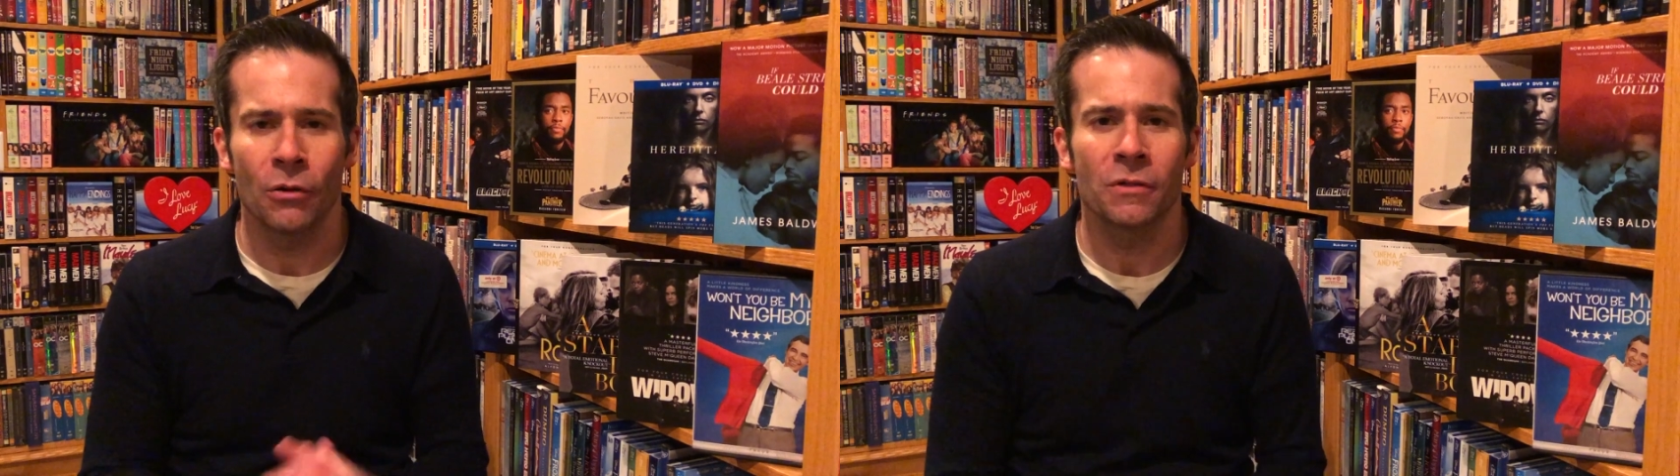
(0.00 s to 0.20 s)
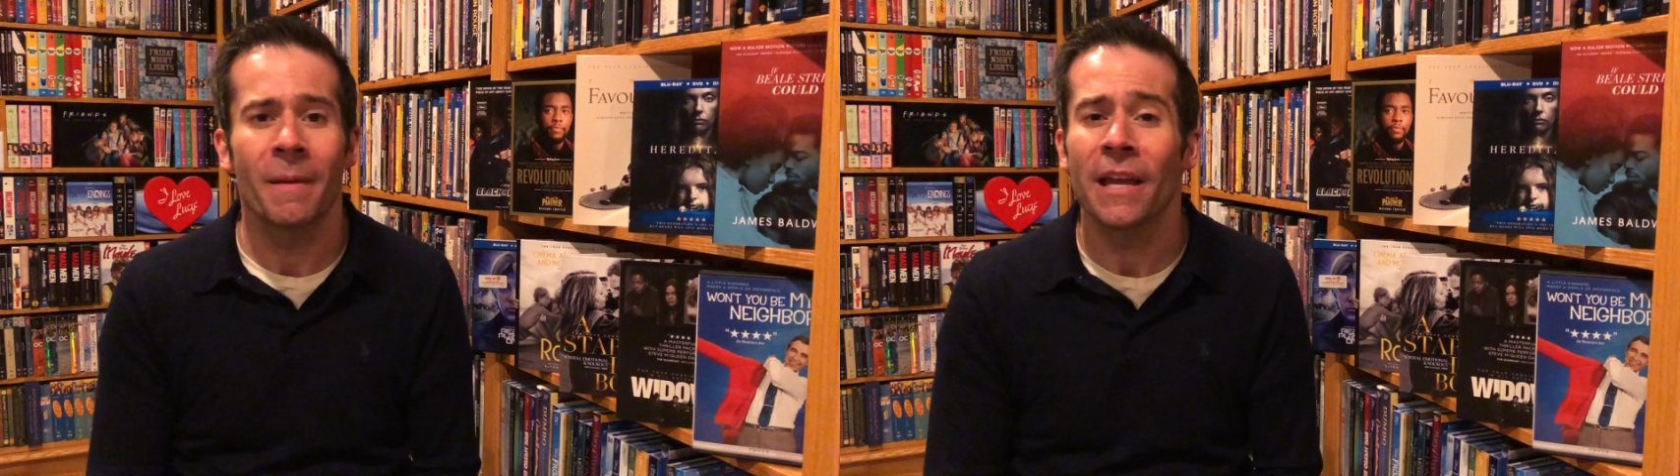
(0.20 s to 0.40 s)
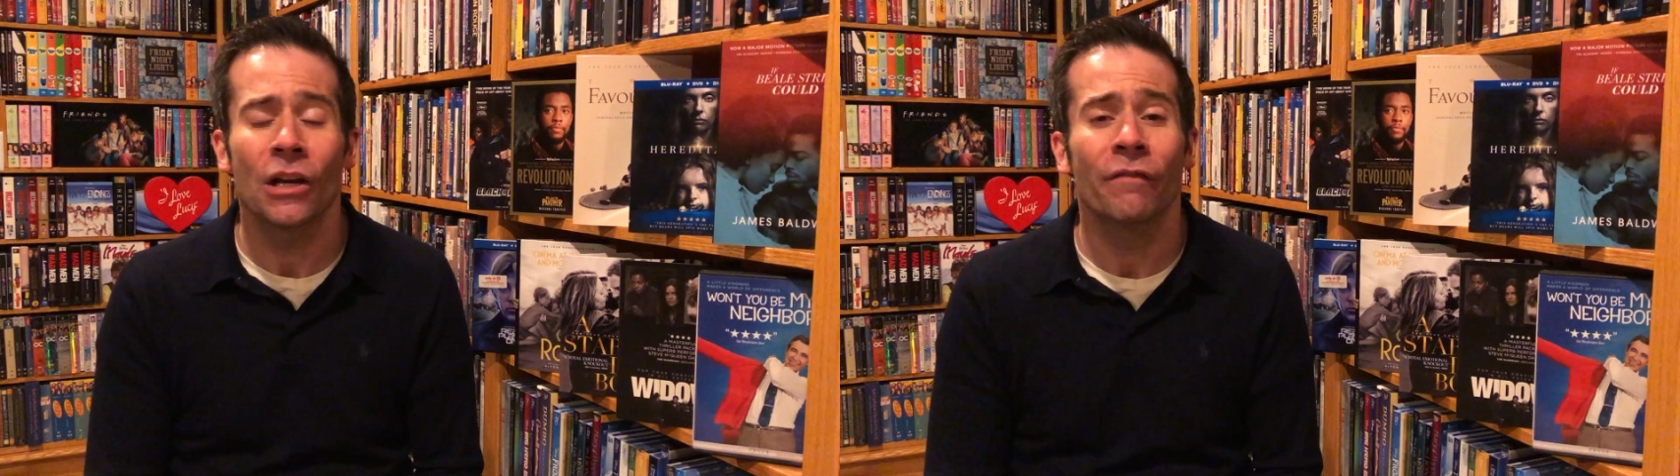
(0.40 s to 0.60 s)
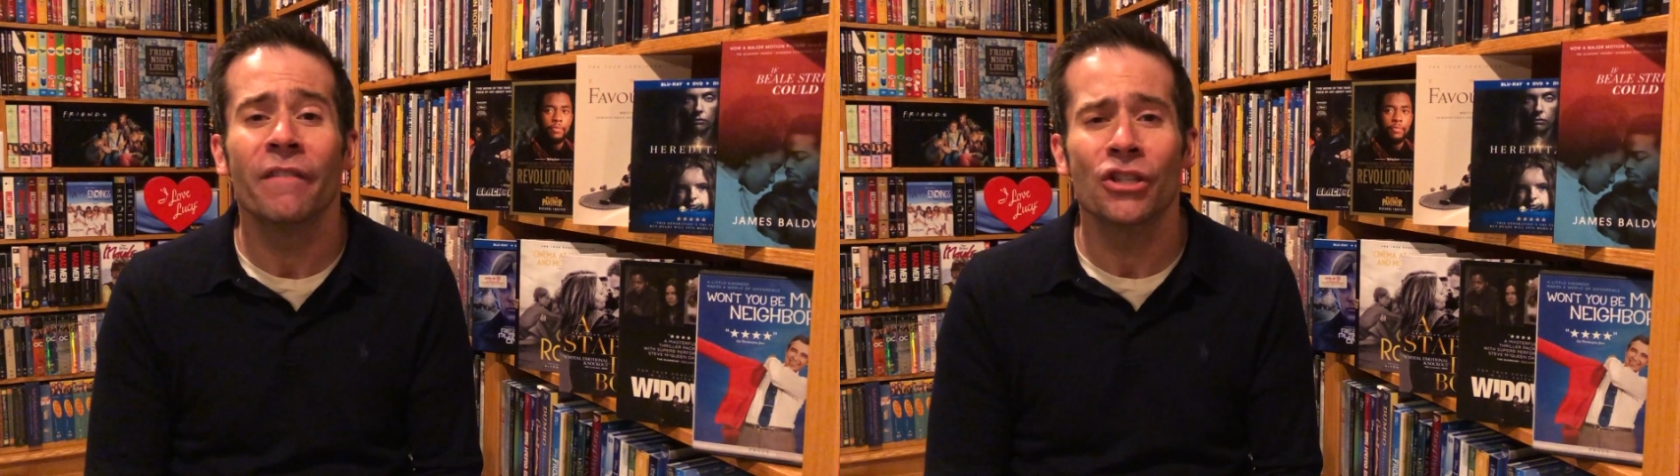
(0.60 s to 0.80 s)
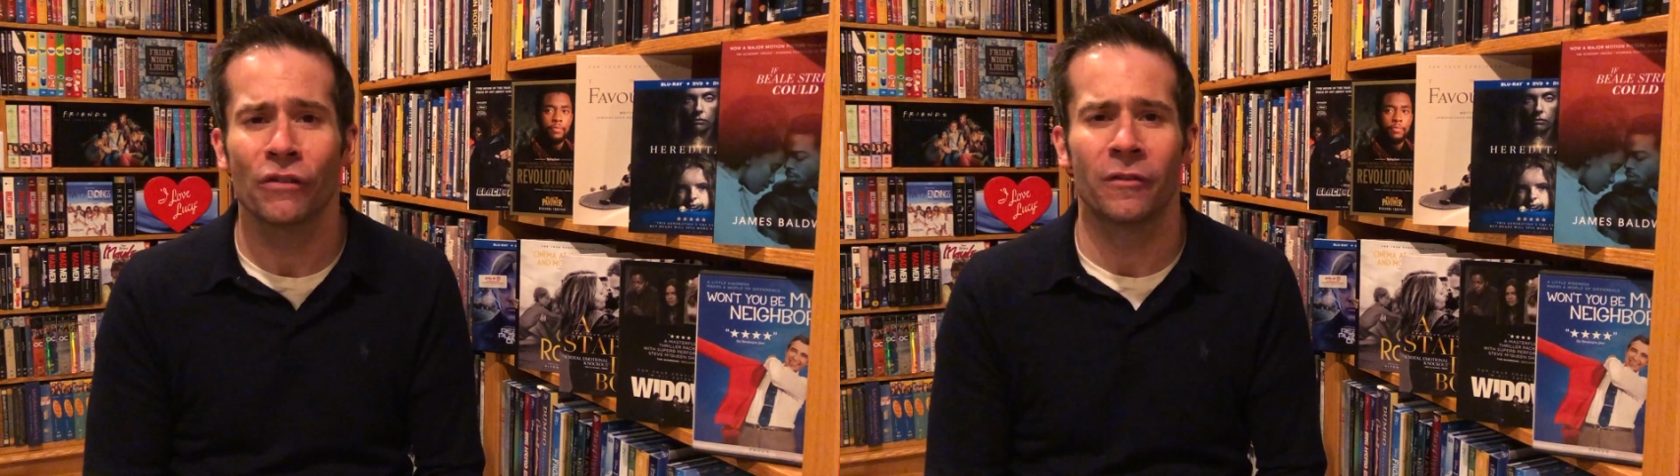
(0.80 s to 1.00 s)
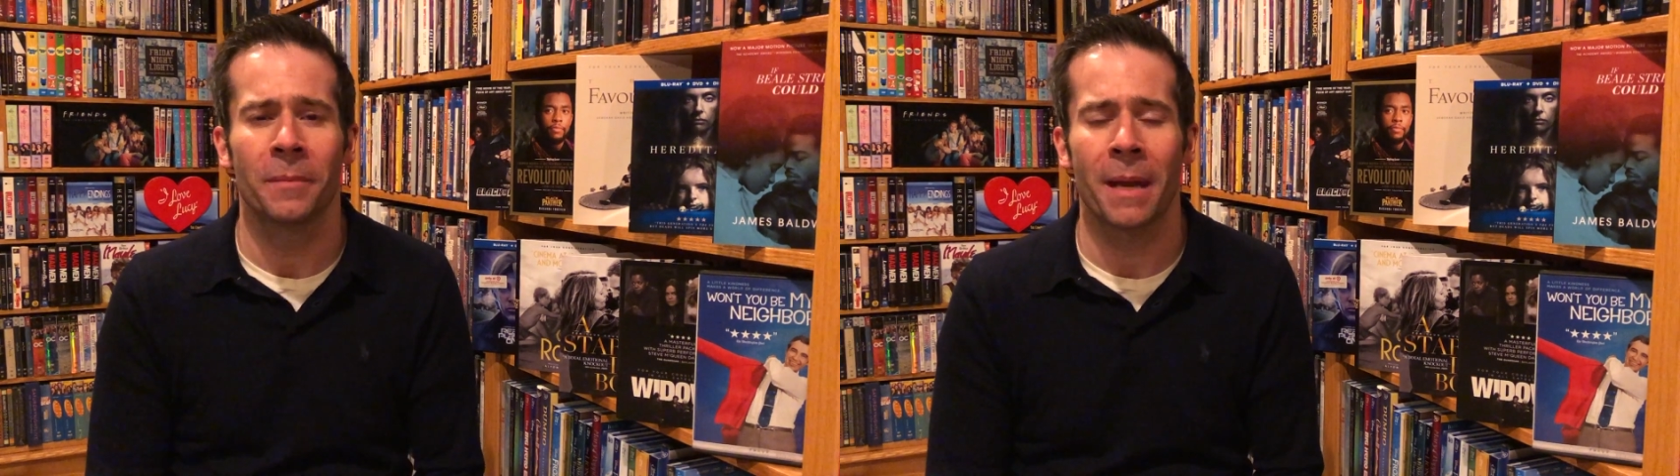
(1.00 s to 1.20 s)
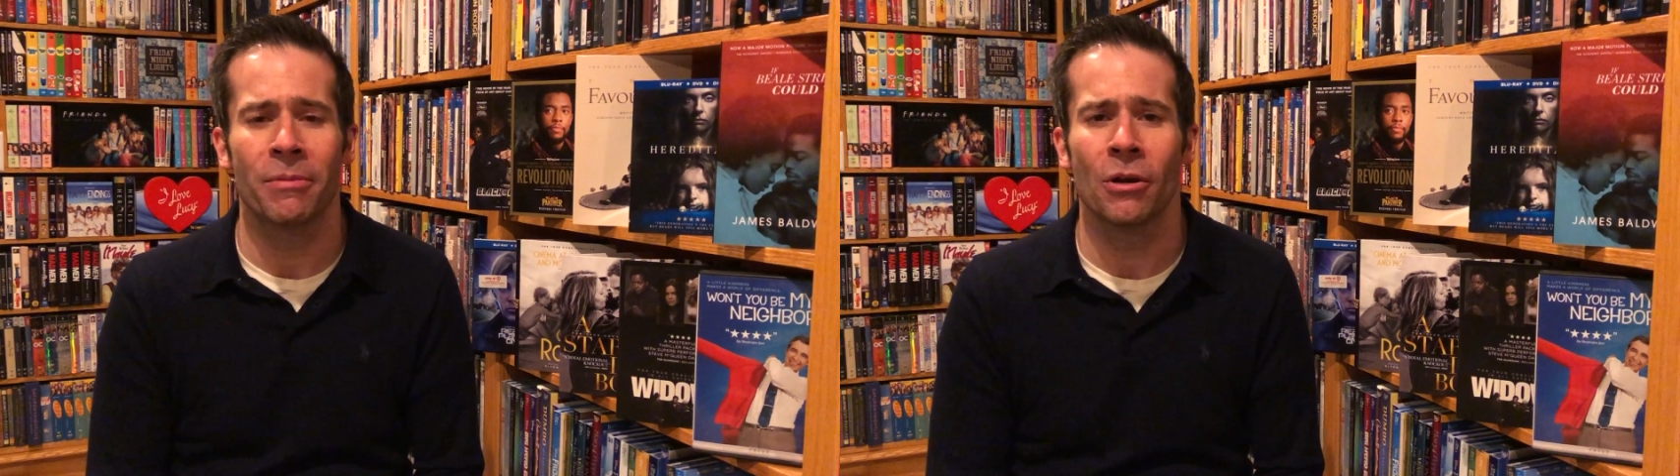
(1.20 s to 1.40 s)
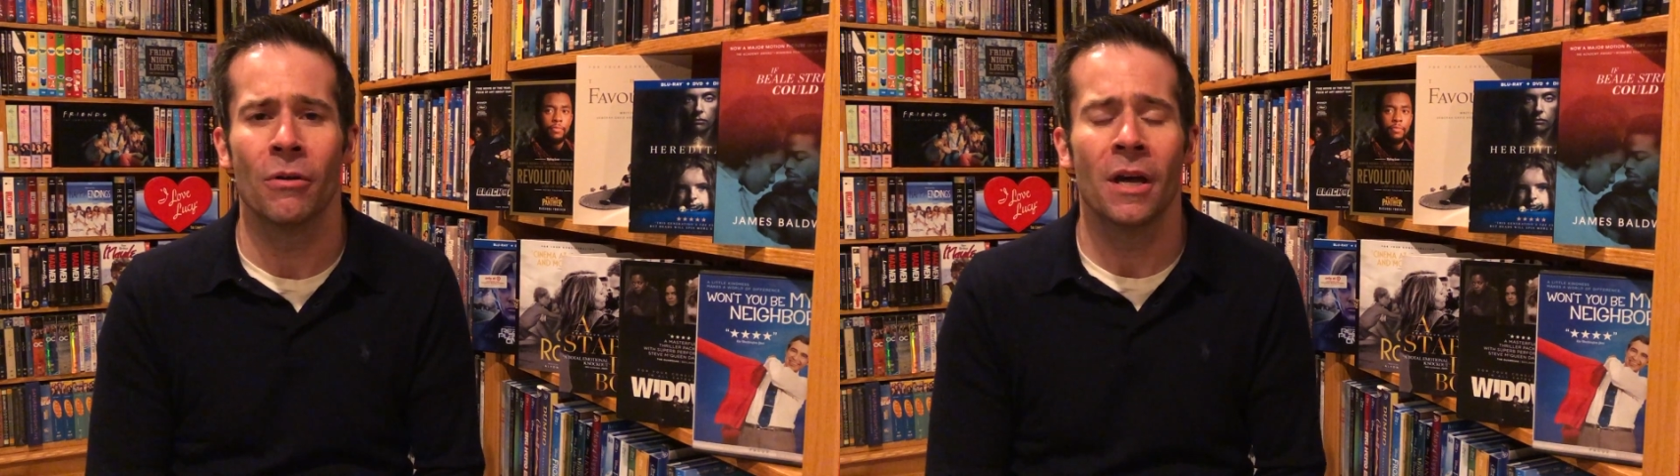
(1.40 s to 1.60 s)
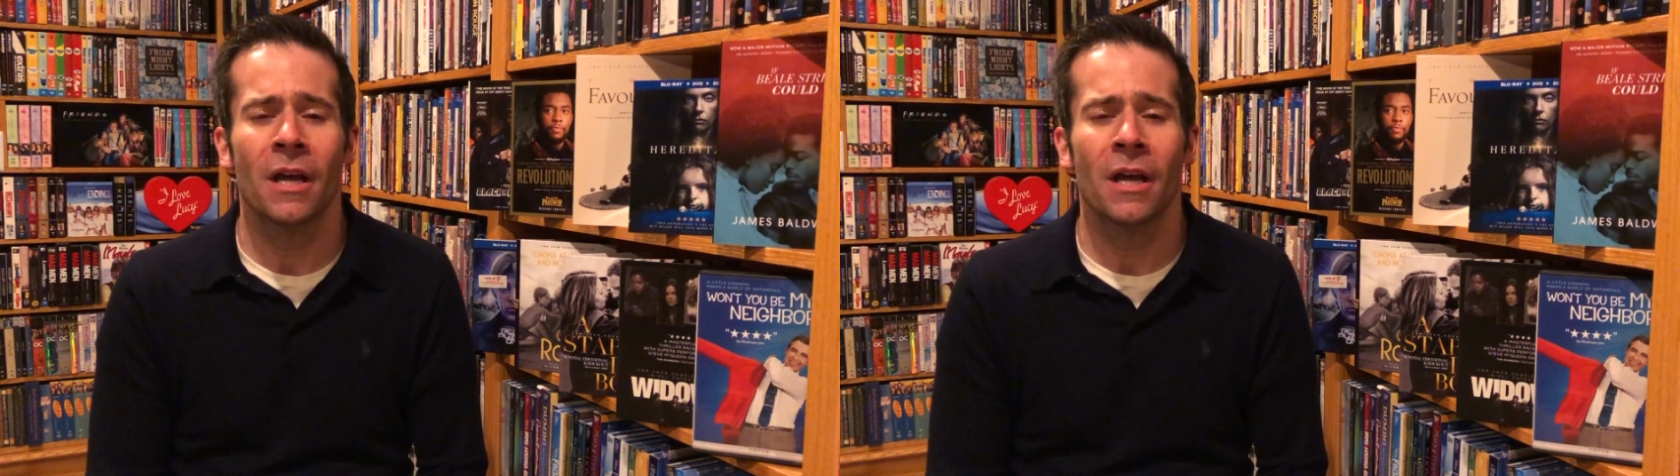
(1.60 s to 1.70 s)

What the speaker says: who's making her feature film debut.